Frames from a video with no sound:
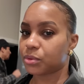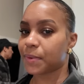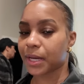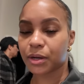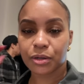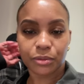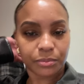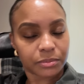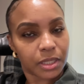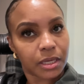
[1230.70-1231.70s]
We're back home,
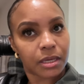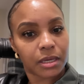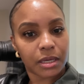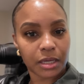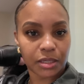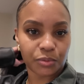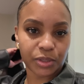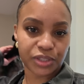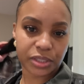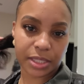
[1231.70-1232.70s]
and we
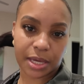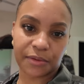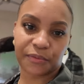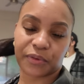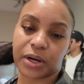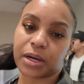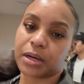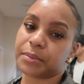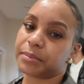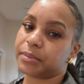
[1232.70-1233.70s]
just came
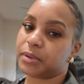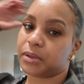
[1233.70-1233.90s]
from